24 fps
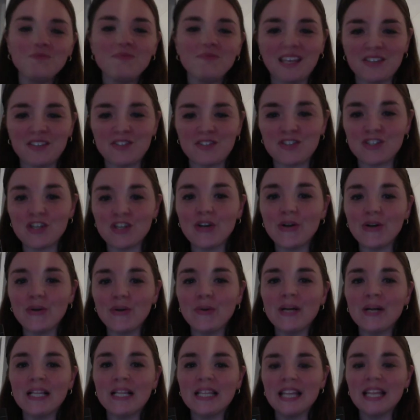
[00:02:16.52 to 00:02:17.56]

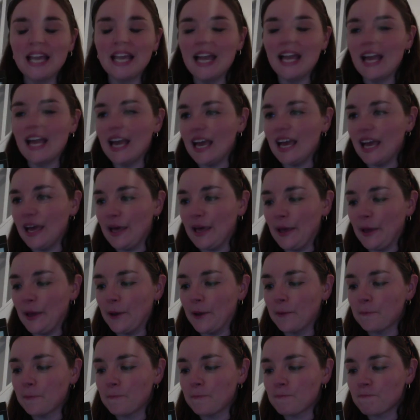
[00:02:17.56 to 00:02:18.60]
So
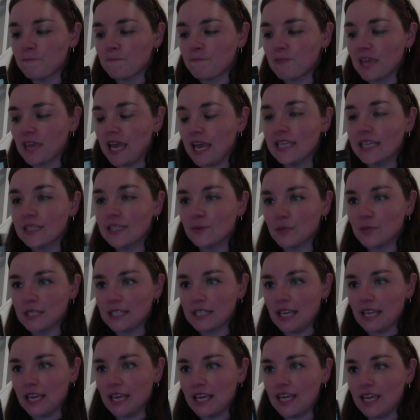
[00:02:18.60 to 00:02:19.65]
as I was
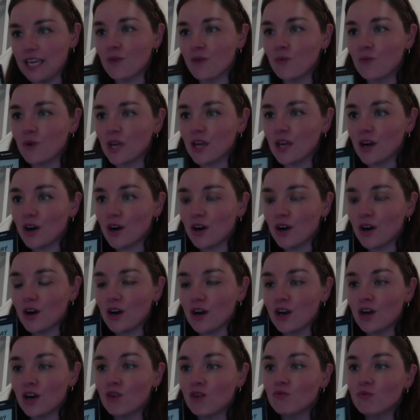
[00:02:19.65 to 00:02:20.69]
saying, we
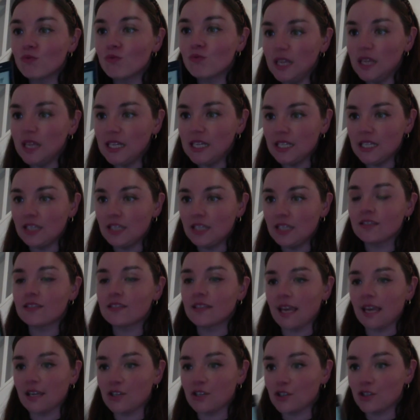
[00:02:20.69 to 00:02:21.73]
are reading
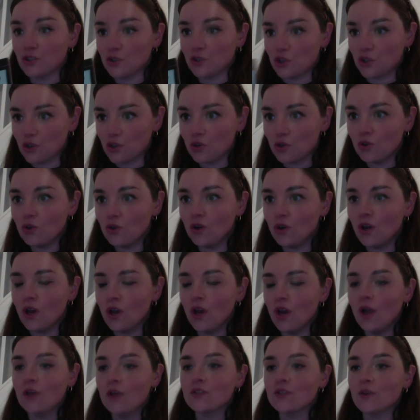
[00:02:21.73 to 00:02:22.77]
section 2,
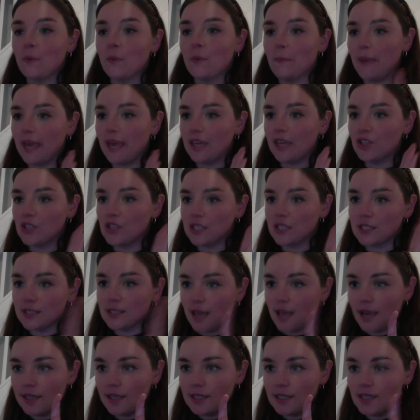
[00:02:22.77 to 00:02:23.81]
so pages
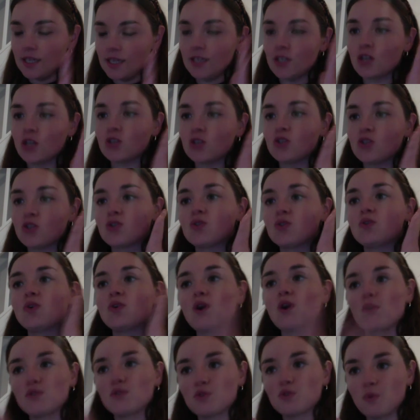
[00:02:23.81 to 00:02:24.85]
19 to
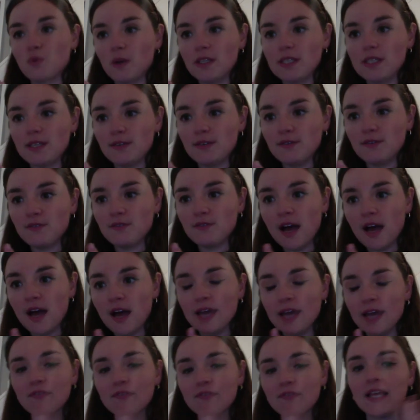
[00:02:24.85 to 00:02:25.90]

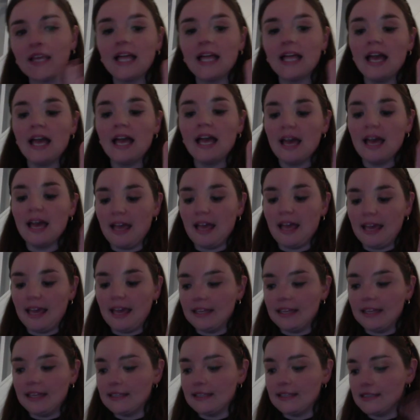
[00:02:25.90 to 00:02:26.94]
25.
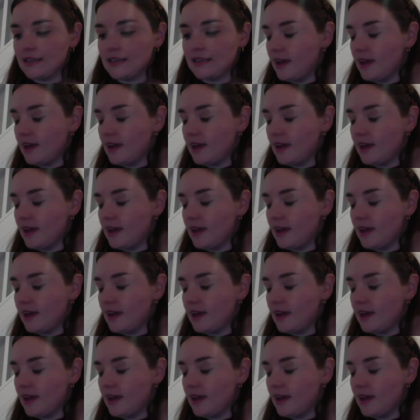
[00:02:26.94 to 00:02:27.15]
And